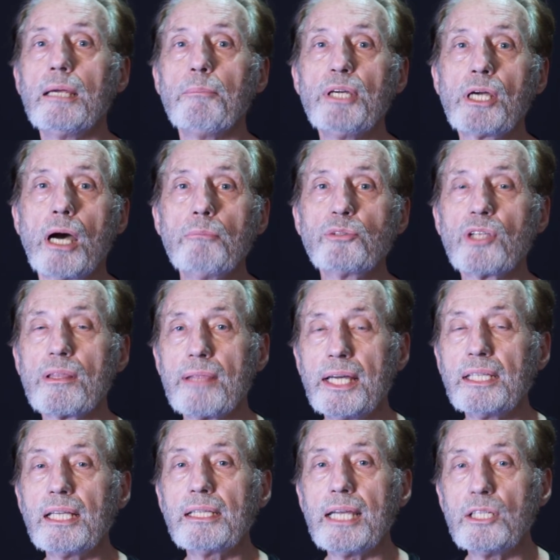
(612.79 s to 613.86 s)
becomes a
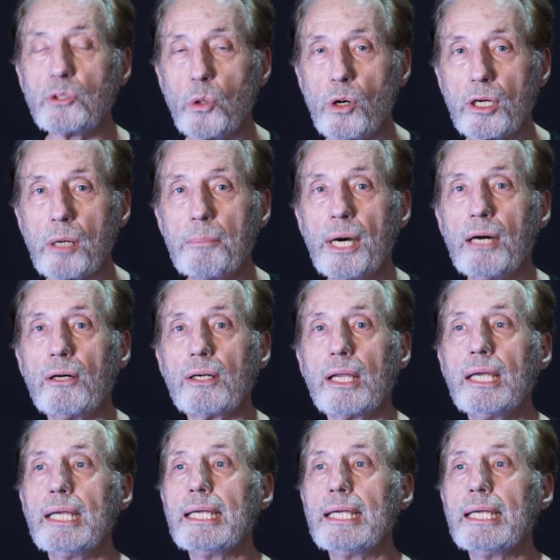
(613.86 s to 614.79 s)
thing that they talk about